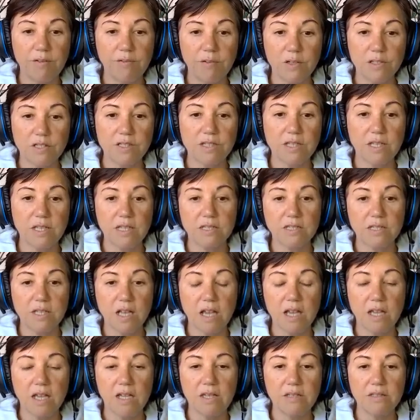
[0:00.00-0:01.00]
using
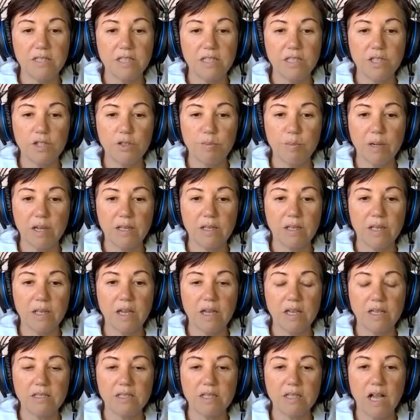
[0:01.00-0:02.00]
breath rhythms.
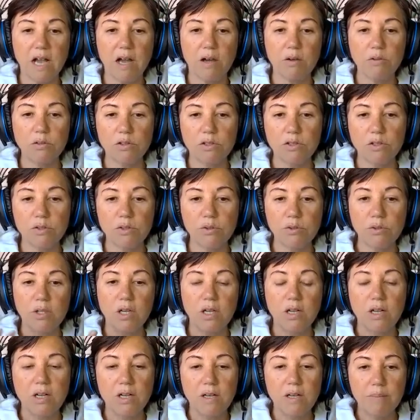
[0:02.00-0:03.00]
That's one of the first
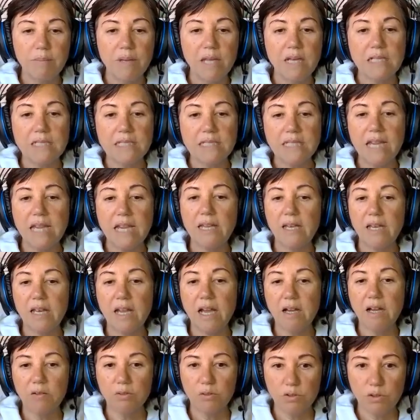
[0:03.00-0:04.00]
things I teach
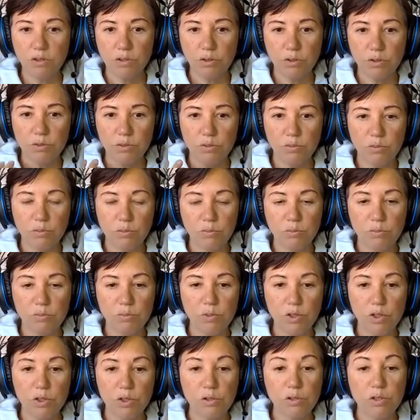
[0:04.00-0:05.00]
my clients, how
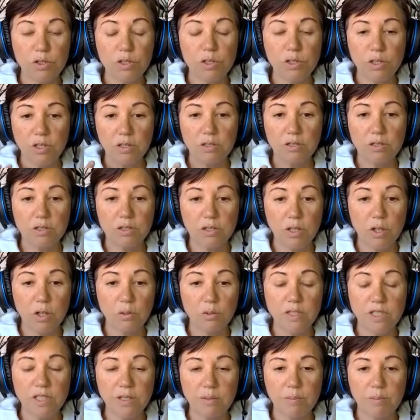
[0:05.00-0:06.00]
to
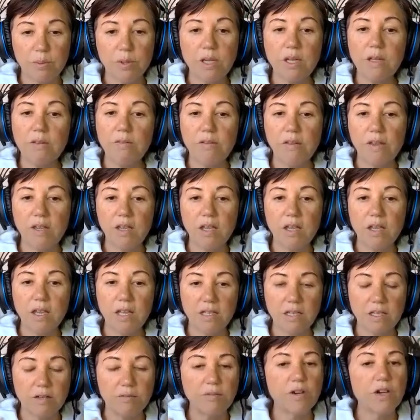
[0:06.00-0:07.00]
meditate and how
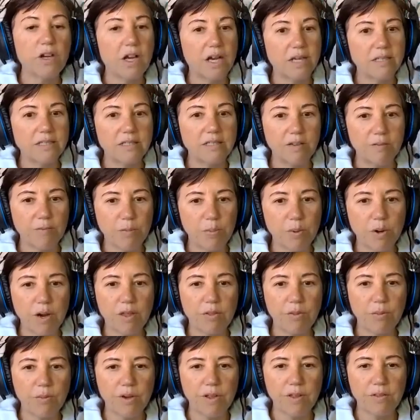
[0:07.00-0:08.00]
to use
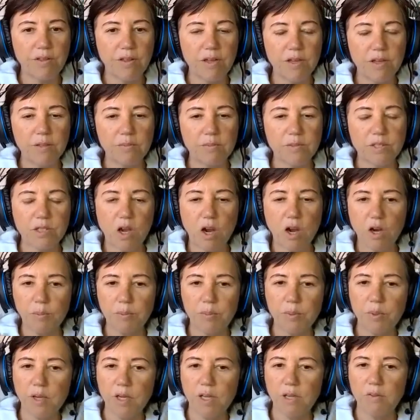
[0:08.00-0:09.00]
slow, deep
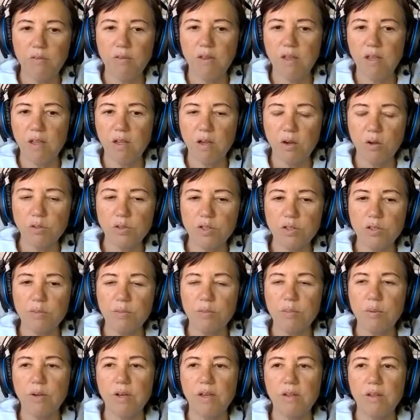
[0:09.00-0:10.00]
breathing and different kinds
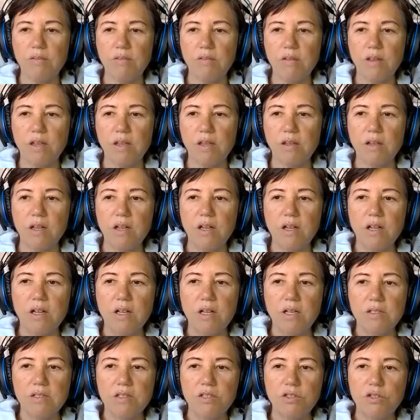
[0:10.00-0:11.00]
of breath
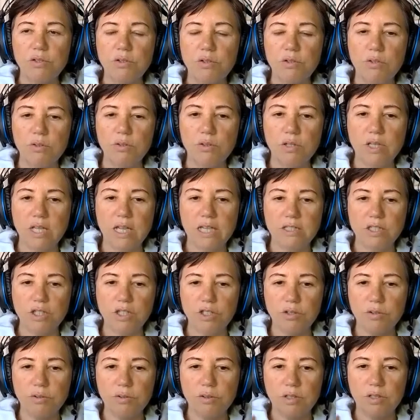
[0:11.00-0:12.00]
rhythms, heart breathing,
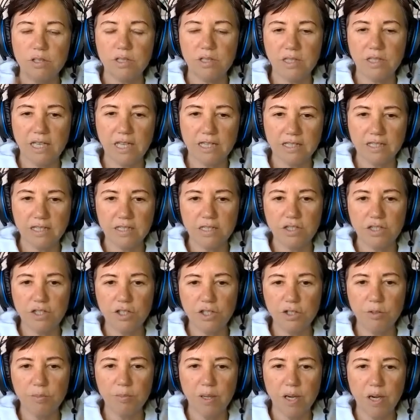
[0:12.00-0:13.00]
ocean
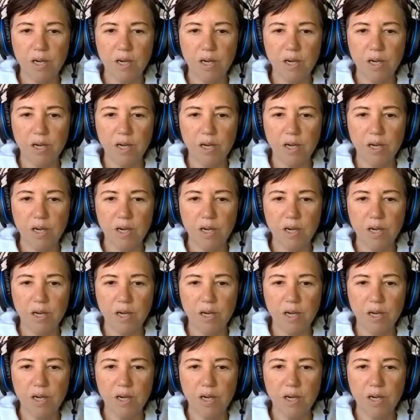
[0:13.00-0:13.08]
breathing,